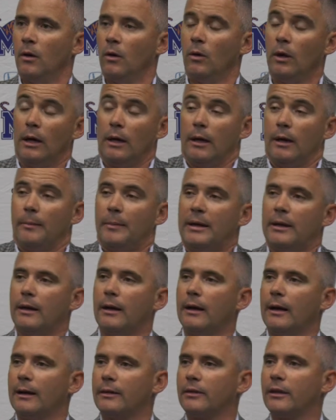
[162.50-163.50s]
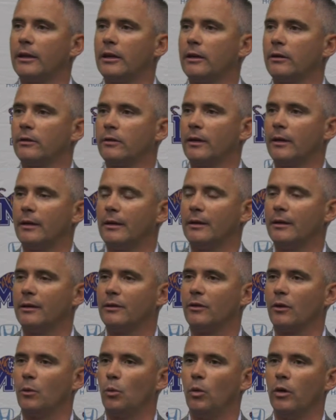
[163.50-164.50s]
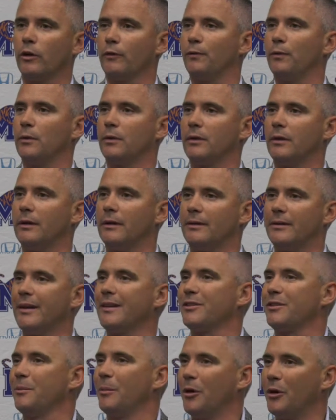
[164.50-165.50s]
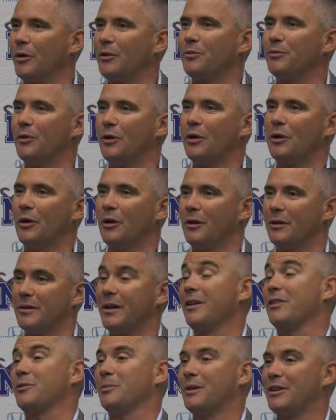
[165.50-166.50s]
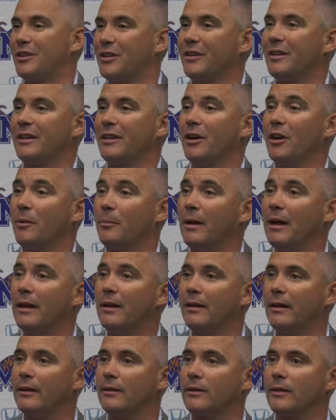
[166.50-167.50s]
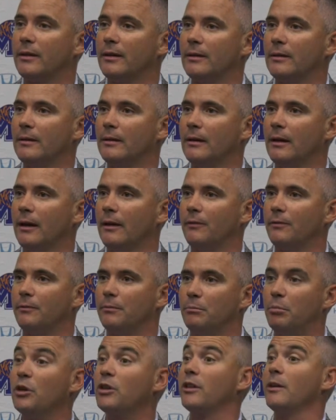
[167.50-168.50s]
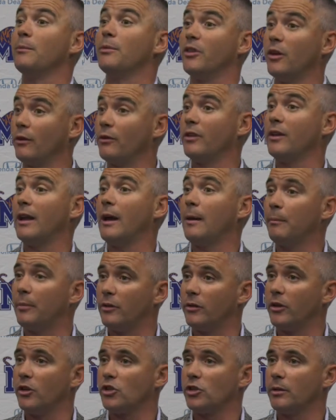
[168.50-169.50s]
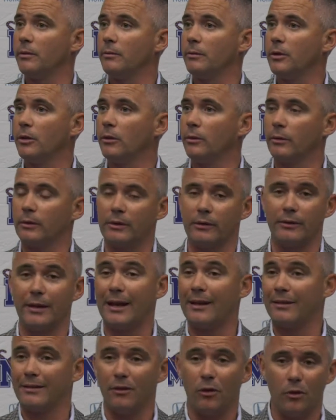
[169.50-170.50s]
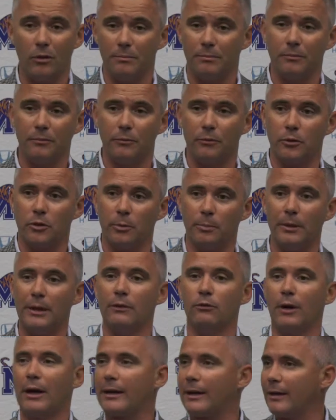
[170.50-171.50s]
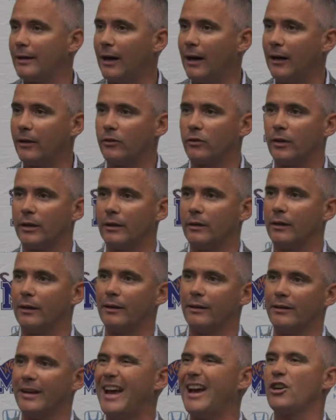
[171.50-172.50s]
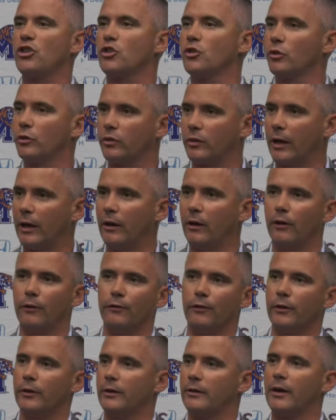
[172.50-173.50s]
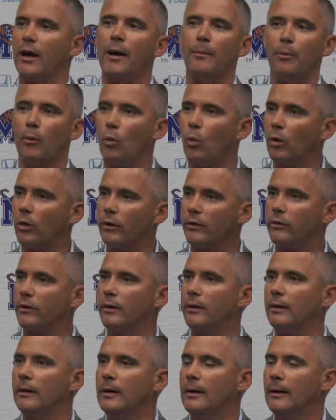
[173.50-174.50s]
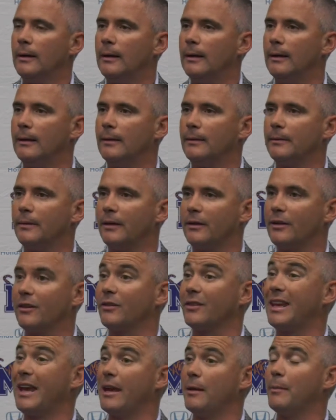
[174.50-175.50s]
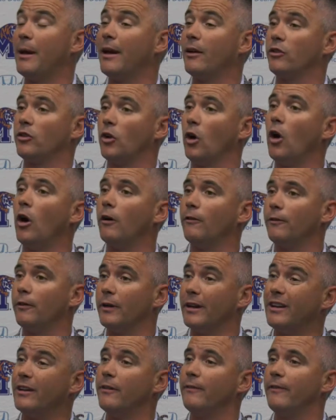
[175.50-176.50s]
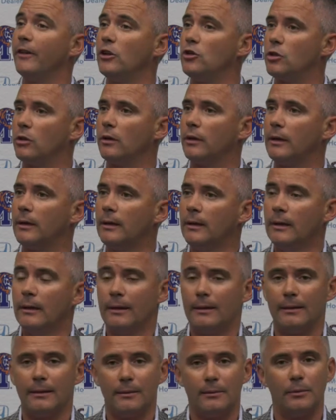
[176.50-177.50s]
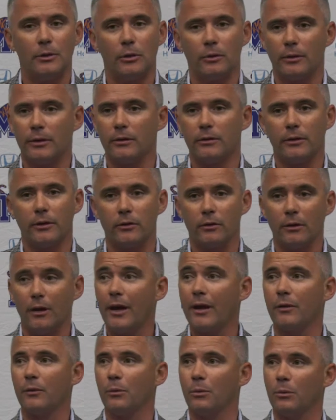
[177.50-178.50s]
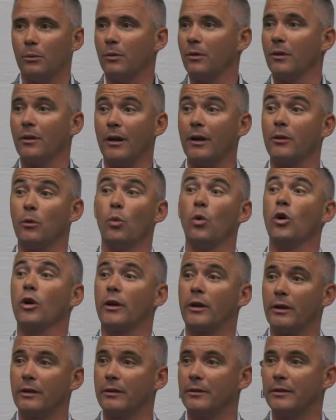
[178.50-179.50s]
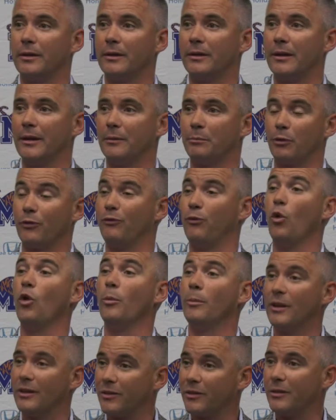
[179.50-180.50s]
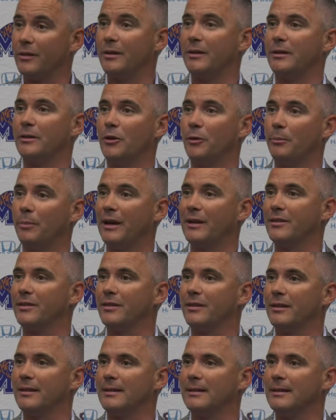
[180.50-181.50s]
Well, I mean, I think it's a wonderful testimony testament to the young men that have put themselves in that position, because that to be recognized at a national scale for the top awards that this game has to offer individually, there's a lot of work and performance based